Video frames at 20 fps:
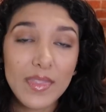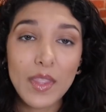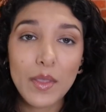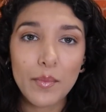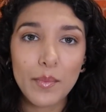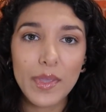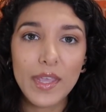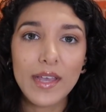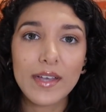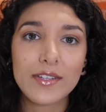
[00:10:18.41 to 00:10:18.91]

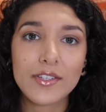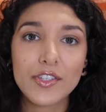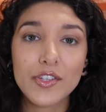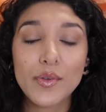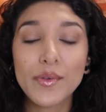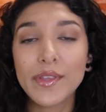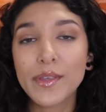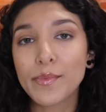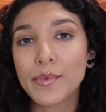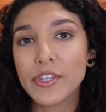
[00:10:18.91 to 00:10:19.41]
But yeah,
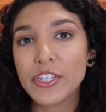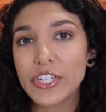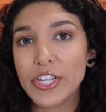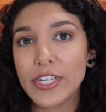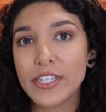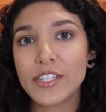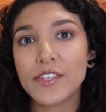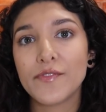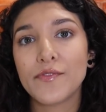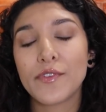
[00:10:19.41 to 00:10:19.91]
showing
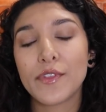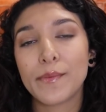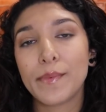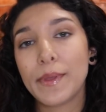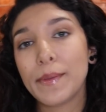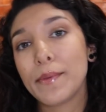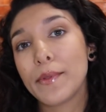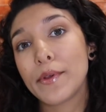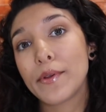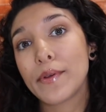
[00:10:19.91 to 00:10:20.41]
appreciation for the
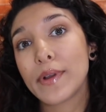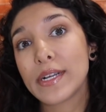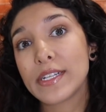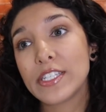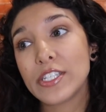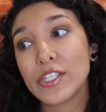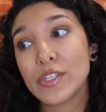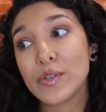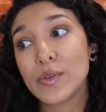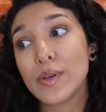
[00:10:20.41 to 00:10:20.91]
people
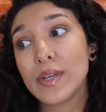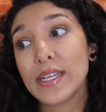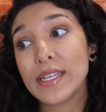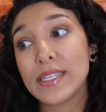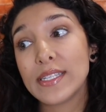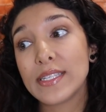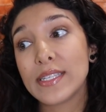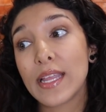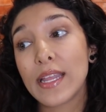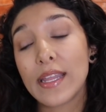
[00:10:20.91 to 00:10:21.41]
around you
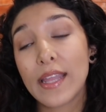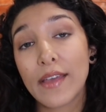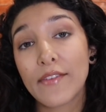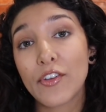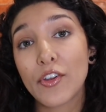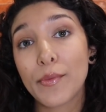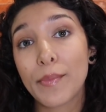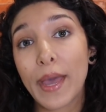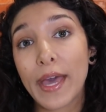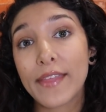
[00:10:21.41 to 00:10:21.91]
is
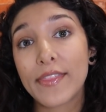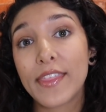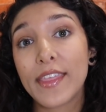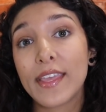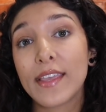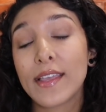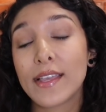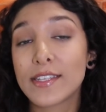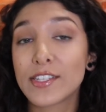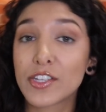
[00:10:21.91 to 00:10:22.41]
never a bad
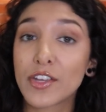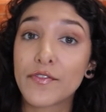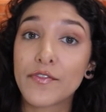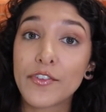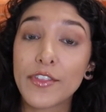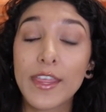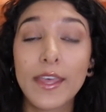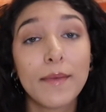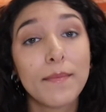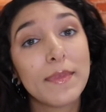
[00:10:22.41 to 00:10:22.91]
thing. It's good
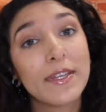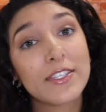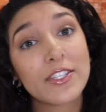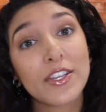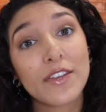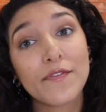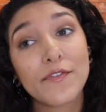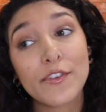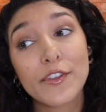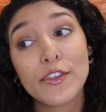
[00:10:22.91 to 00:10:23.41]
for them, it's
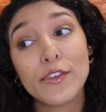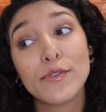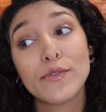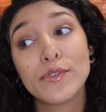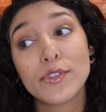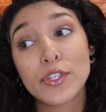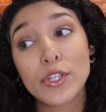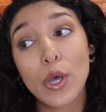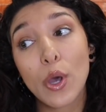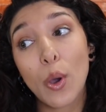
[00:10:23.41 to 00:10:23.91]
good for
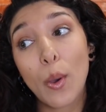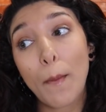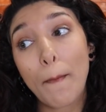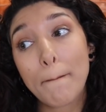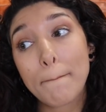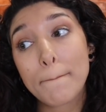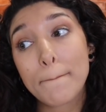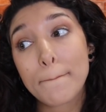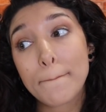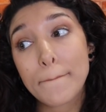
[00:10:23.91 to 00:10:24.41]
you, so
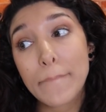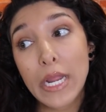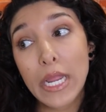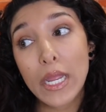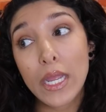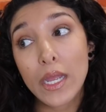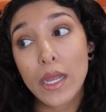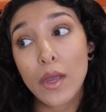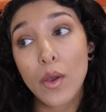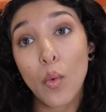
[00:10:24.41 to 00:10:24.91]

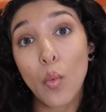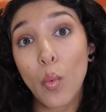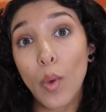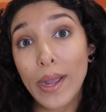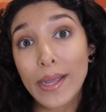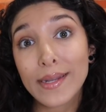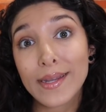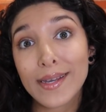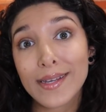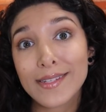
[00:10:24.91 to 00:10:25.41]

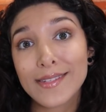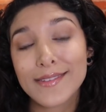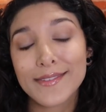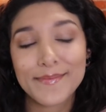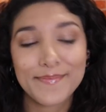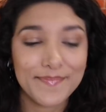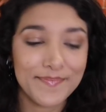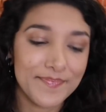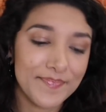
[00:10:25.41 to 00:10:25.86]
why not?